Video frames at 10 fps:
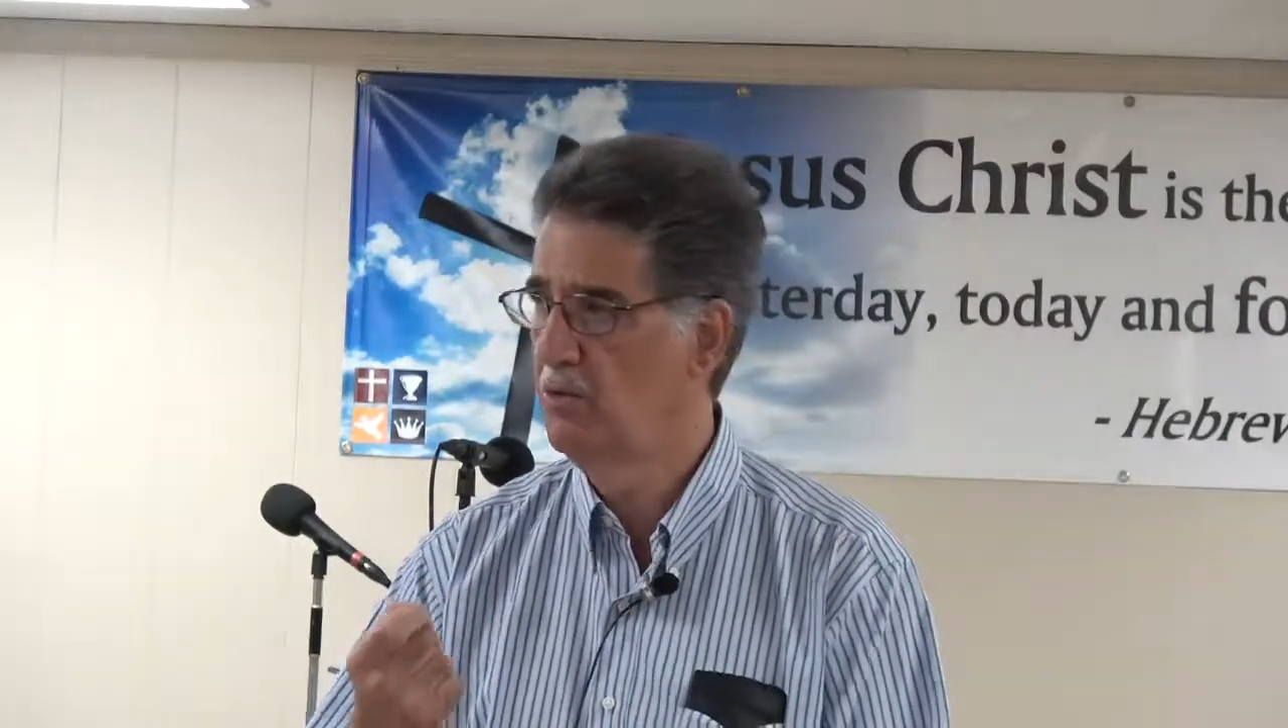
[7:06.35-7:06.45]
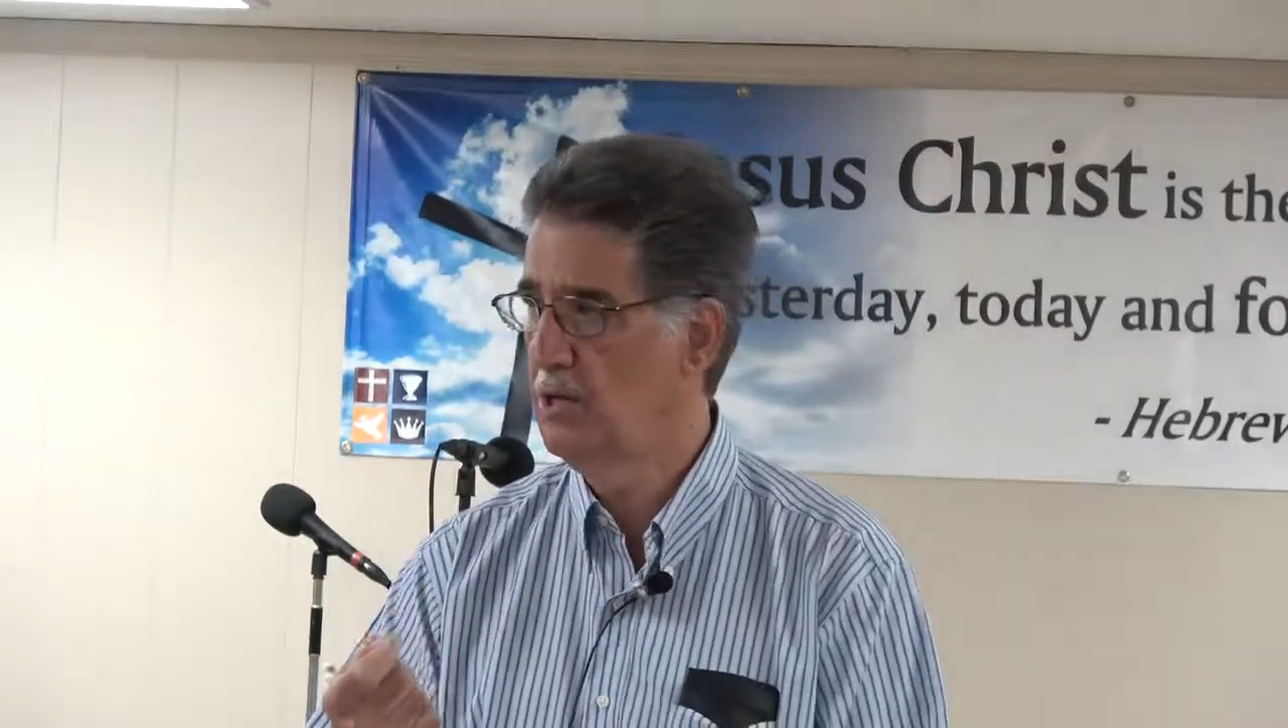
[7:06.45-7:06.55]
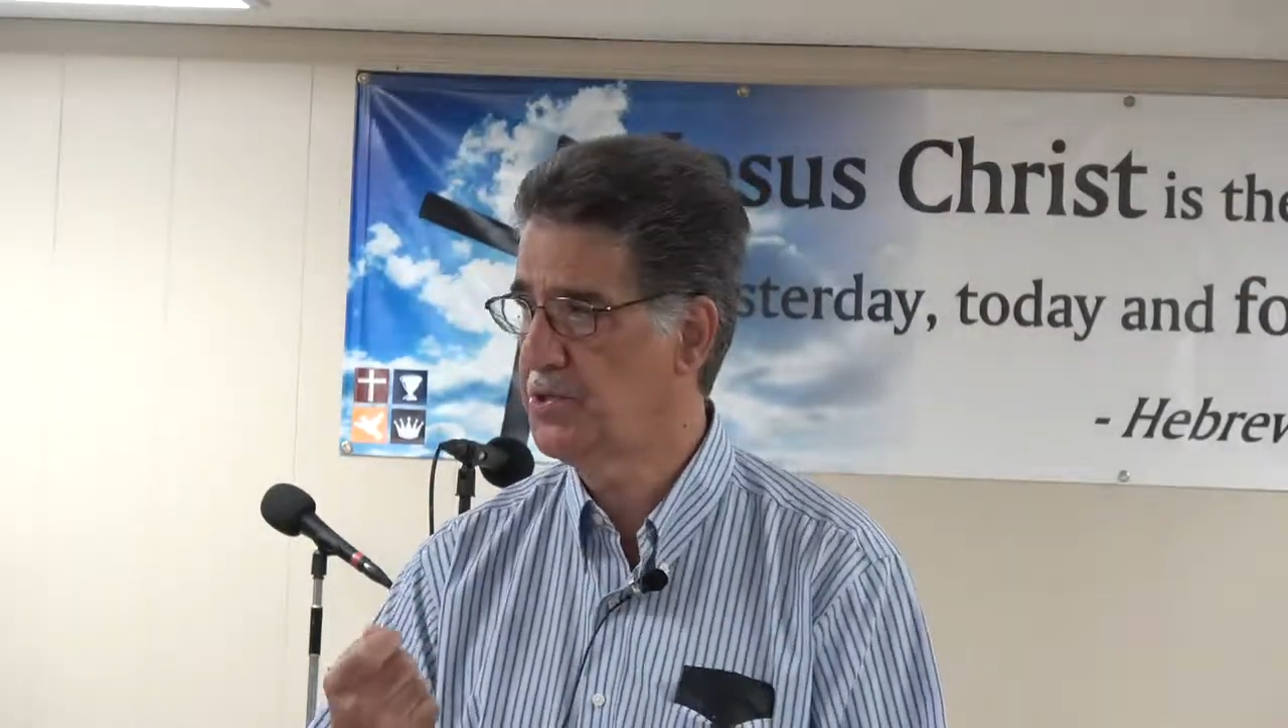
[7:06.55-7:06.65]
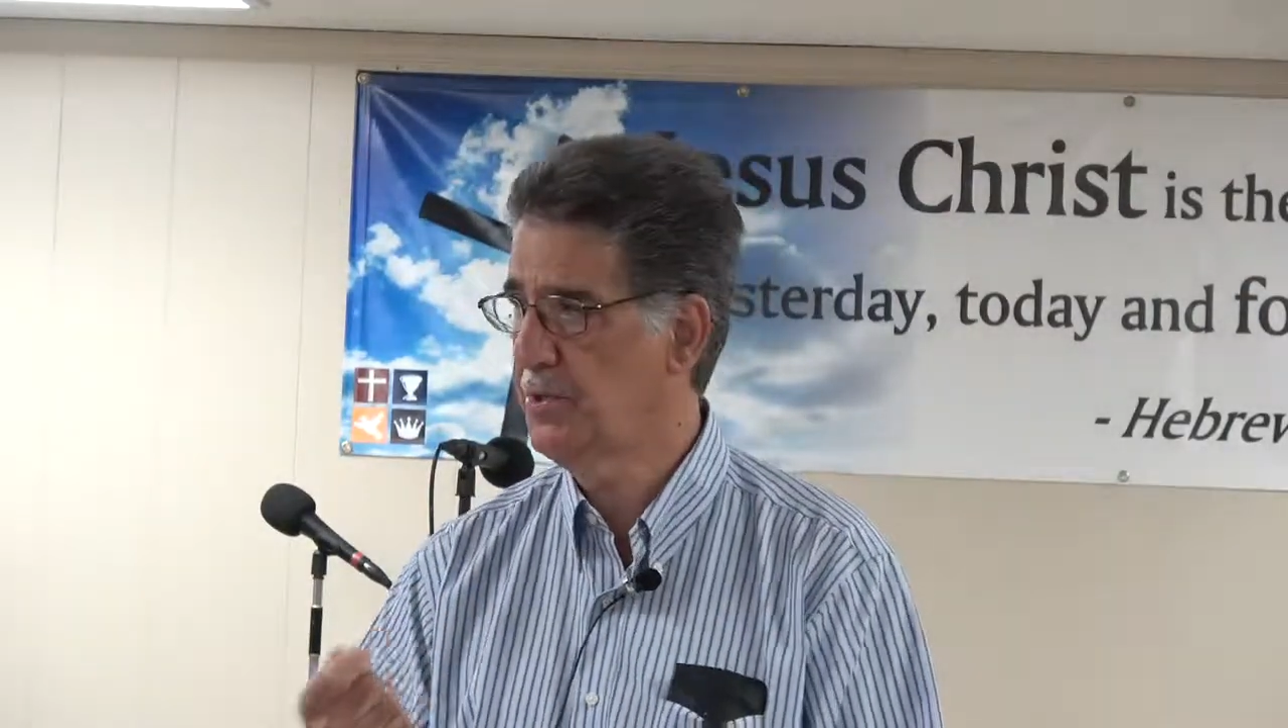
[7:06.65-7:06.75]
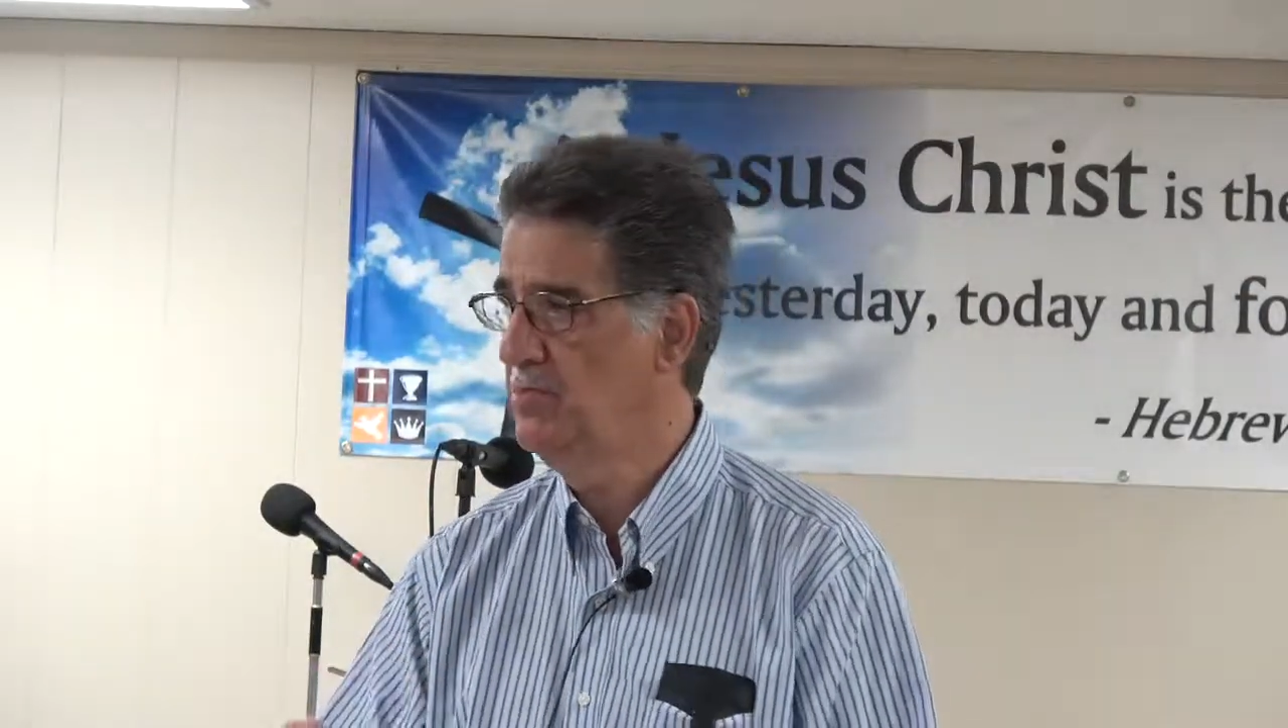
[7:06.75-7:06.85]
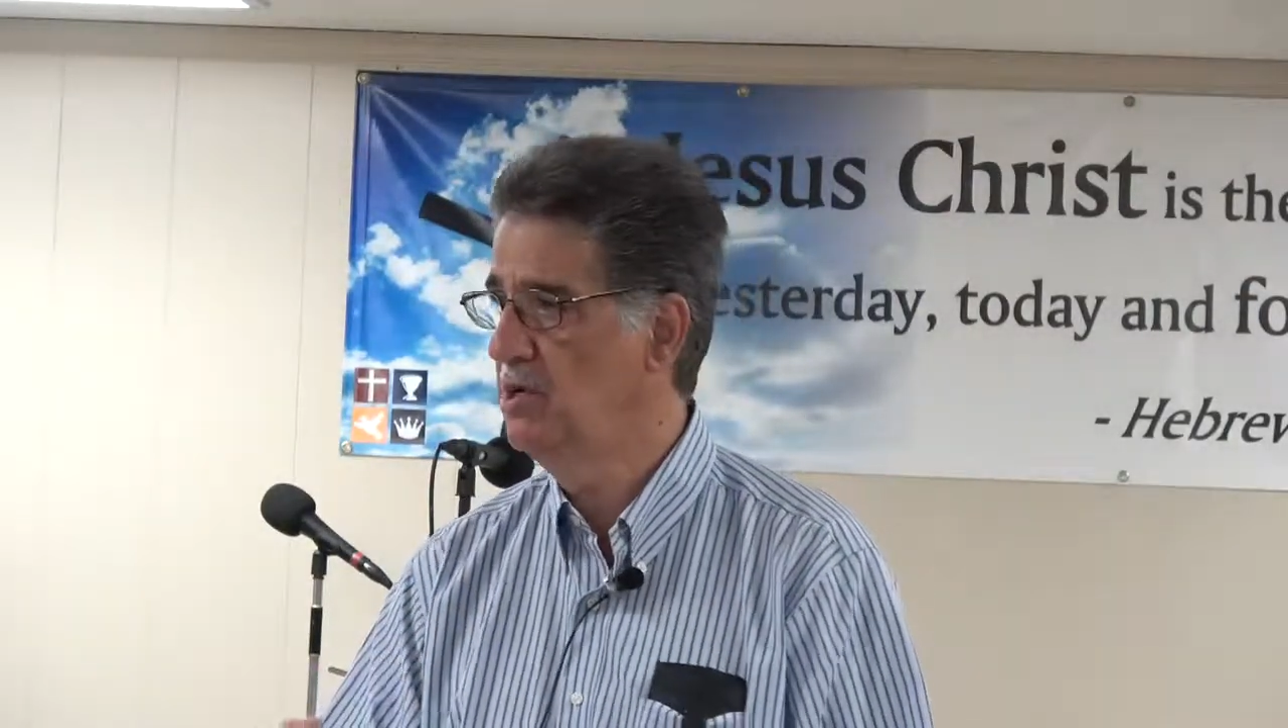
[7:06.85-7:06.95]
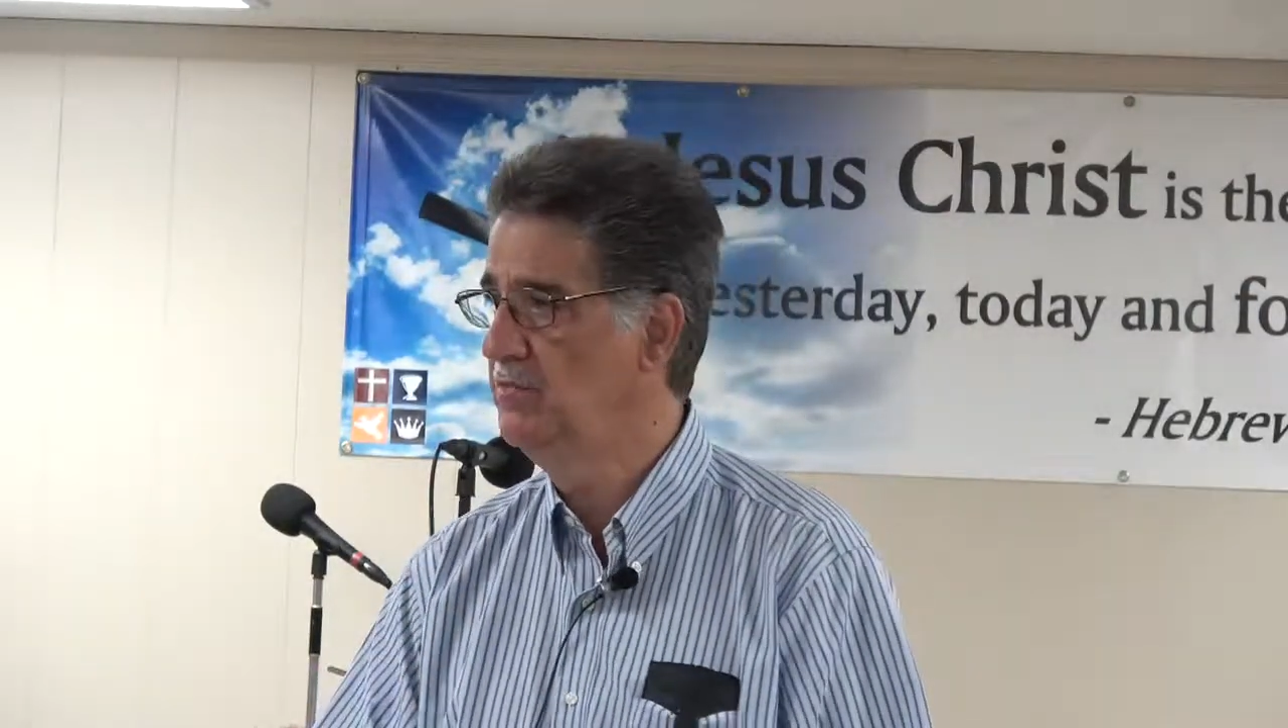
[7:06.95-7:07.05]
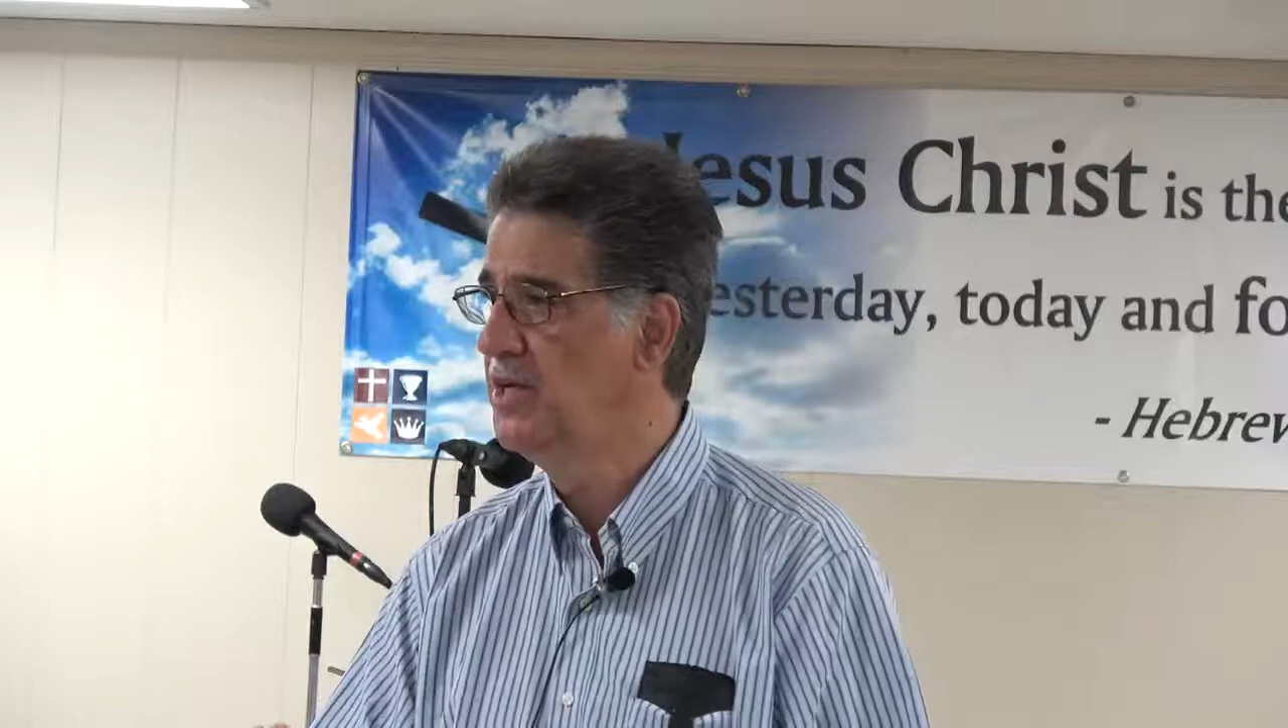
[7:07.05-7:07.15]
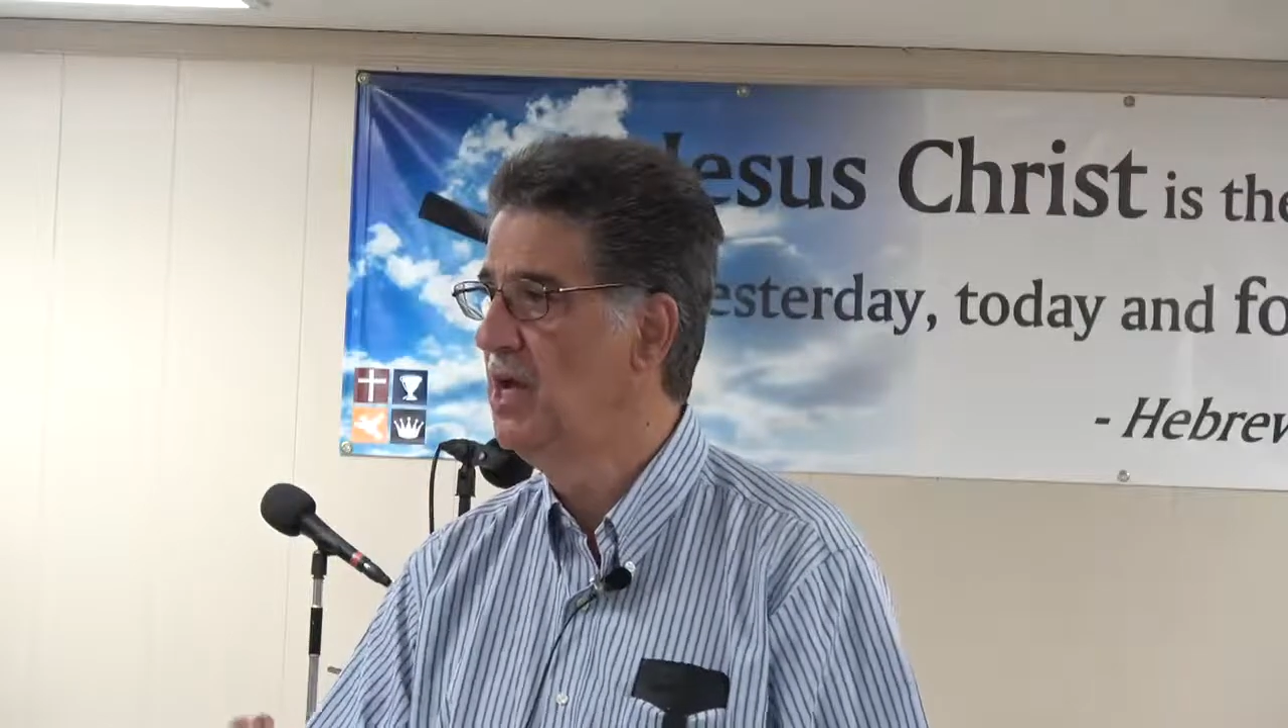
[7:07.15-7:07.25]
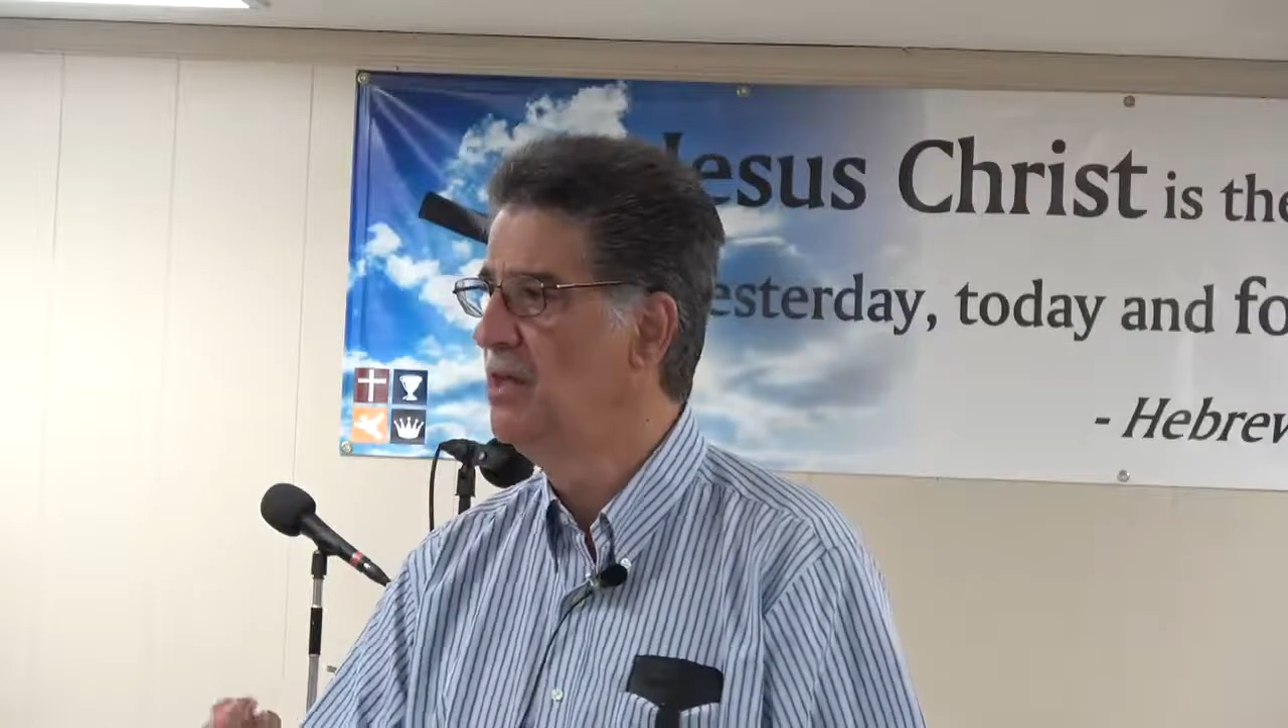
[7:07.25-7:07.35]
was
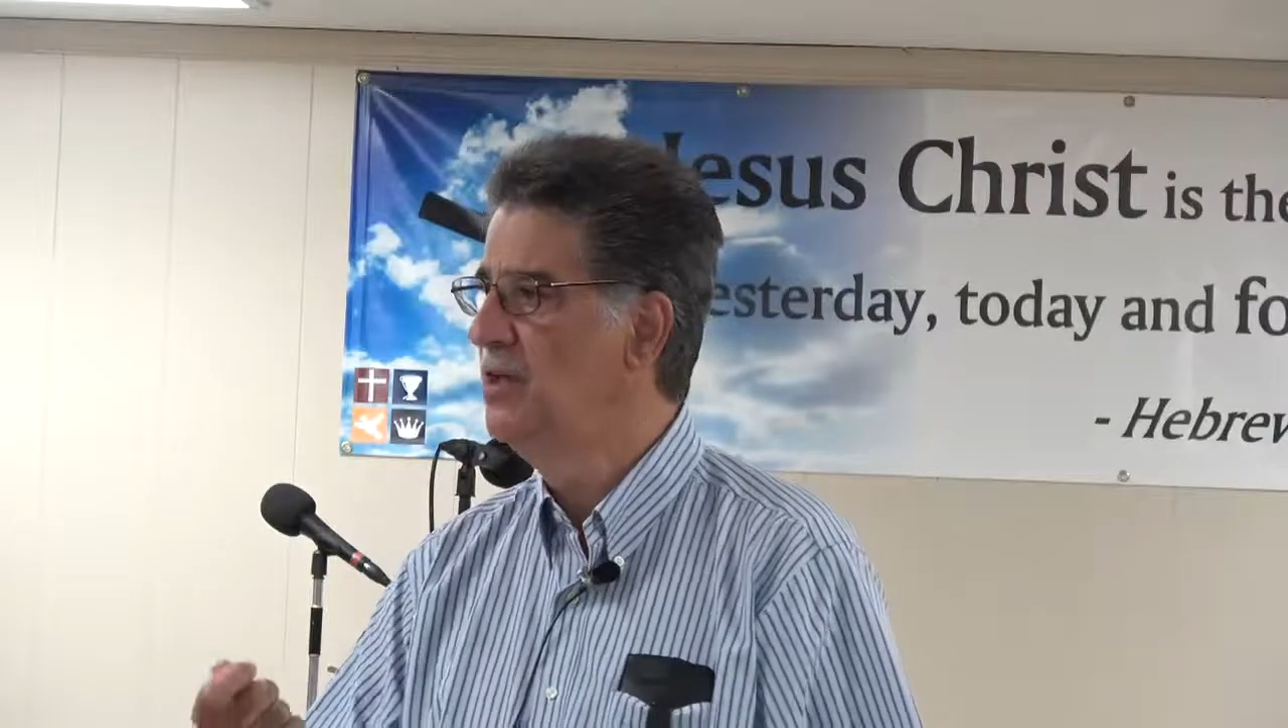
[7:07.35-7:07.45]
removed.